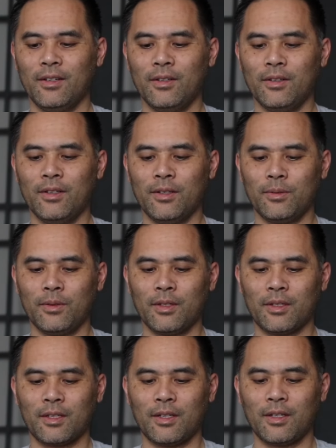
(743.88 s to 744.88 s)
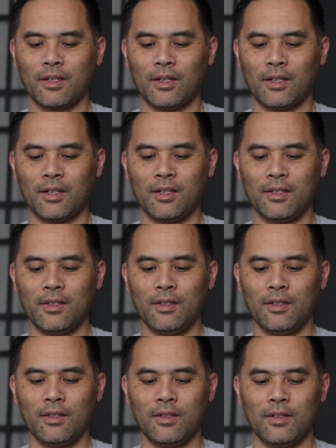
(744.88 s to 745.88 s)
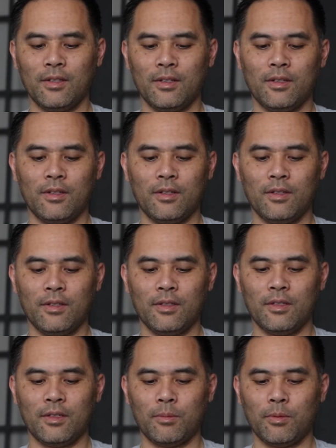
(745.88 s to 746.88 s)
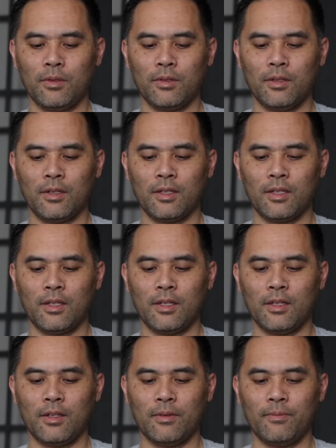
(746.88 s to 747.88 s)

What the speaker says: oh, this one looks kind of cockeyed too. Is it supposed to look like that?